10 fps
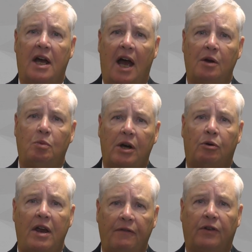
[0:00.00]
and we're
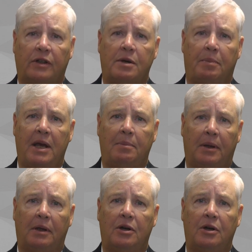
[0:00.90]
grateful to people